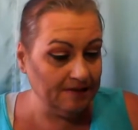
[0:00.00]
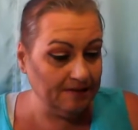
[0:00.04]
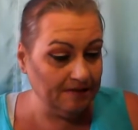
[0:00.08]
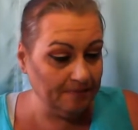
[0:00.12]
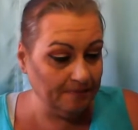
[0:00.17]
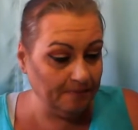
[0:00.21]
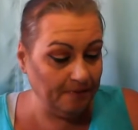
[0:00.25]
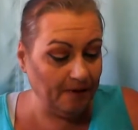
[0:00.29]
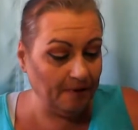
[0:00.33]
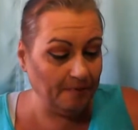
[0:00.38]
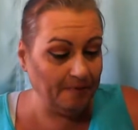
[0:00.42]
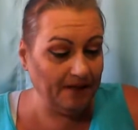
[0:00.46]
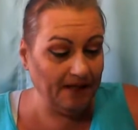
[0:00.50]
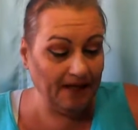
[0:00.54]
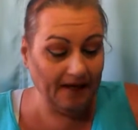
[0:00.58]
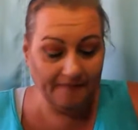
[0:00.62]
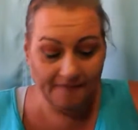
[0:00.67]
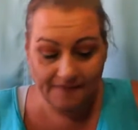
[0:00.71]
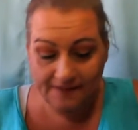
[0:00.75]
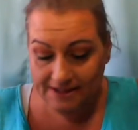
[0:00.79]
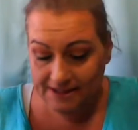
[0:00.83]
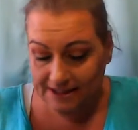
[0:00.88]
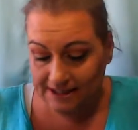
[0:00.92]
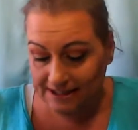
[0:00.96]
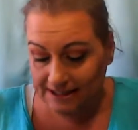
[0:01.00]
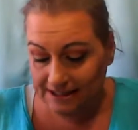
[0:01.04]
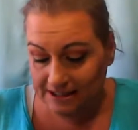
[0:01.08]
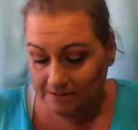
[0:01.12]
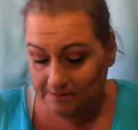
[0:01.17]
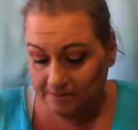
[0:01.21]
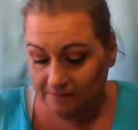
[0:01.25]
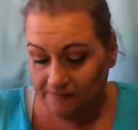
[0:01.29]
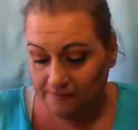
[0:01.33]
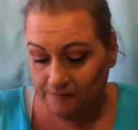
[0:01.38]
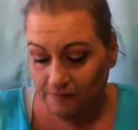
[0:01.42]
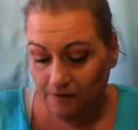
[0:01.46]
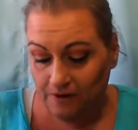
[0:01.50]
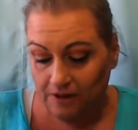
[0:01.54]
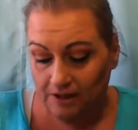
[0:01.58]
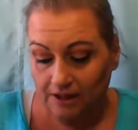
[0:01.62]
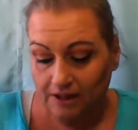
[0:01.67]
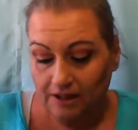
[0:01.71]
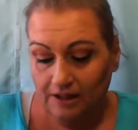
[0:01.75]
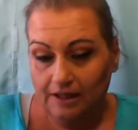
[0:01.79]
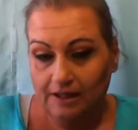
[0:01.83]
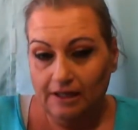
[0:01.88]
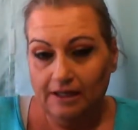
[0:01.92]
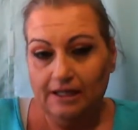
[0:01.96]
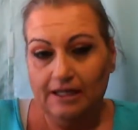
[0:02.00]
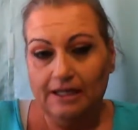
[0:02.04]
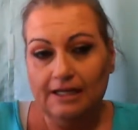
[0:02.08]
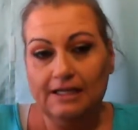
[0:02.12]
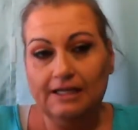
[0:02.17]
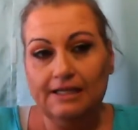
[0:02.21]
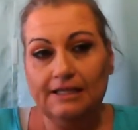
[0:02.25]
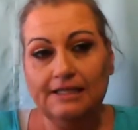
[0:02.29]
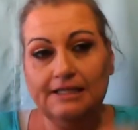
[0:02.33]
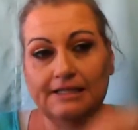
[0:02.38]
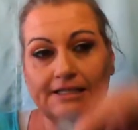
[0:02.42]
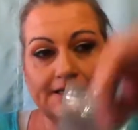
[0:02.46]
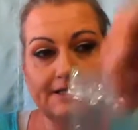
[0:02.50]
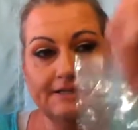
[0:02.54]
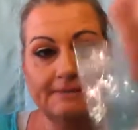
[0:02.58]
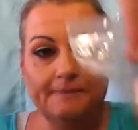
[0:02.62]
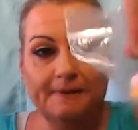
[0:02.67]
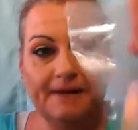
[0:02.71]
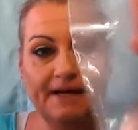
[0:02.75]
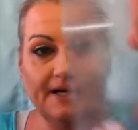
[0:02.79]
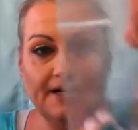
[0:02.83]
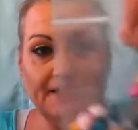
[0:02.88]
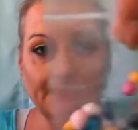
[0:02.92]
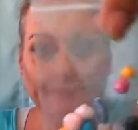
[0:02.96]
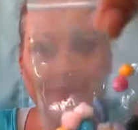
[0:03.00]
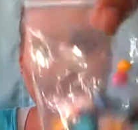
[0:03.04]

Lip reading: probably haven't seen this before. This is a pack of my